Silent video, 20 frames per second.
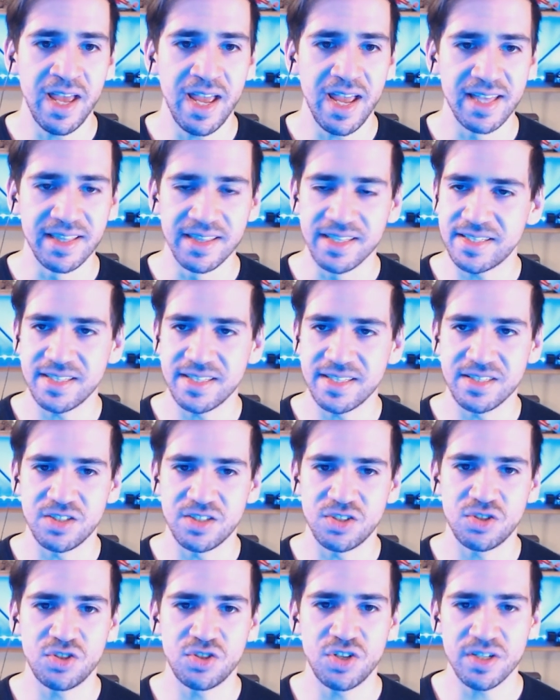And this
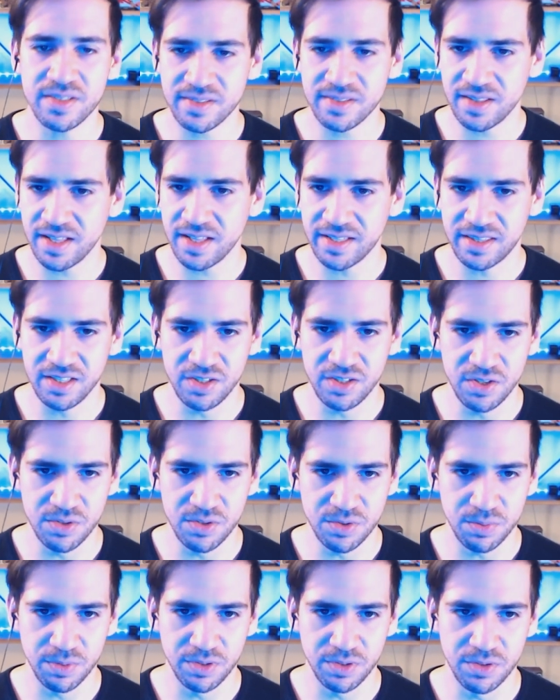is just like the
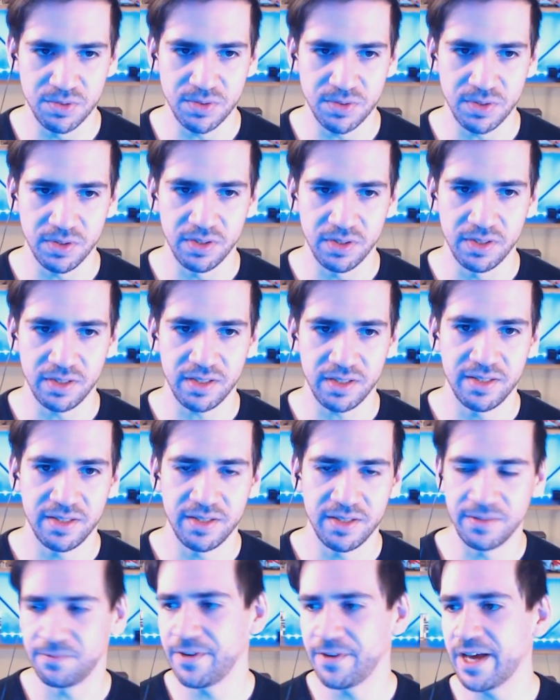use reducer hook.
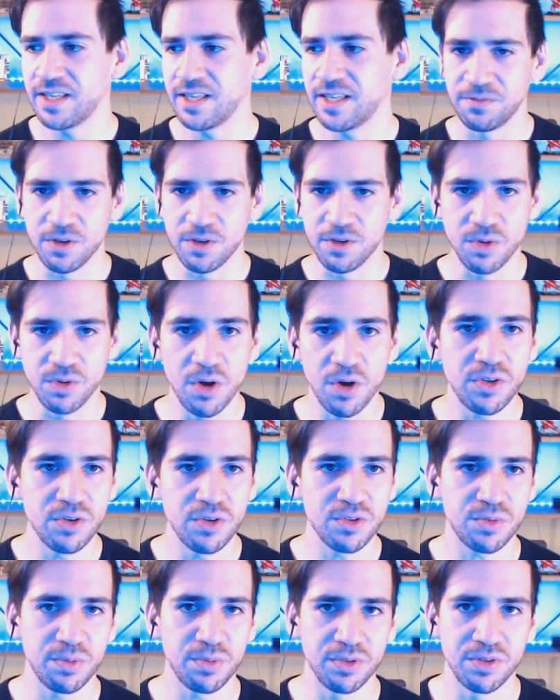In fact, if you know
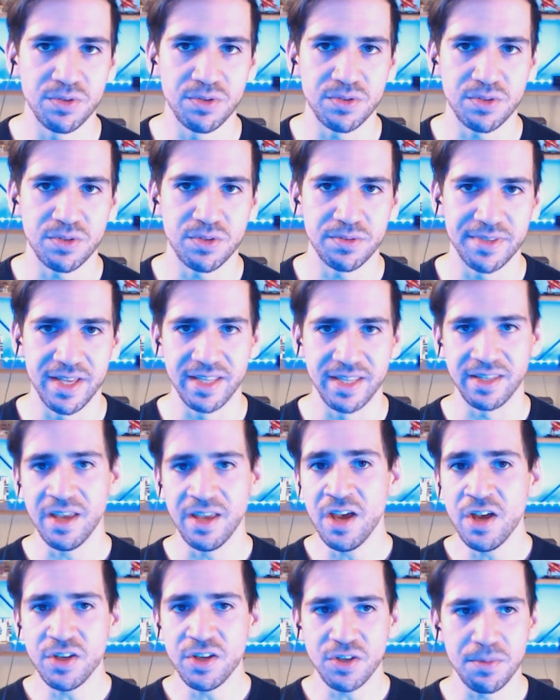use reducer, then
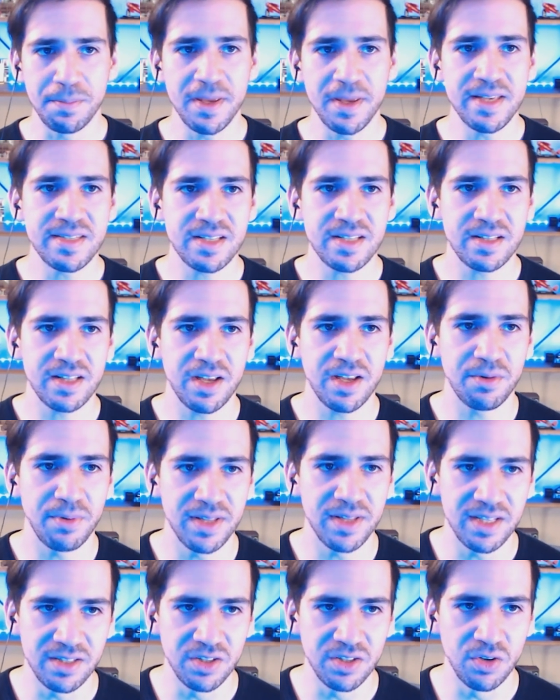you basically
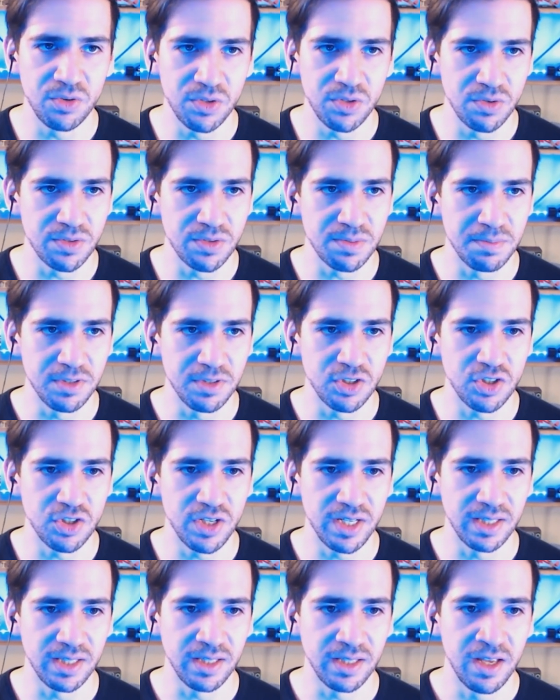already know use
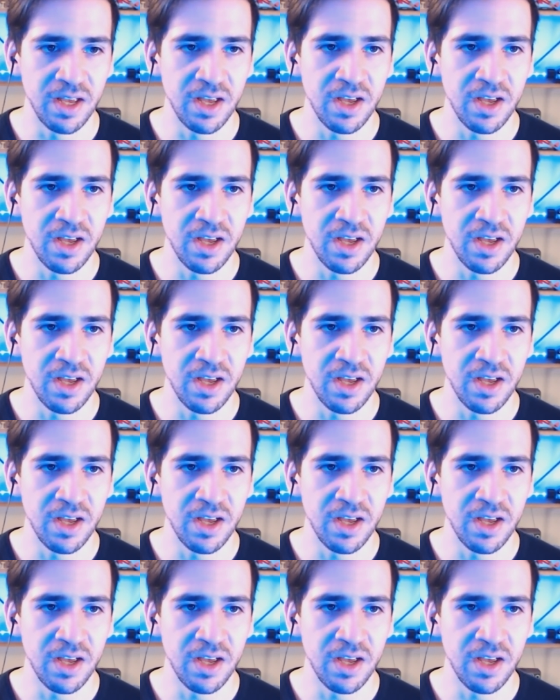machine.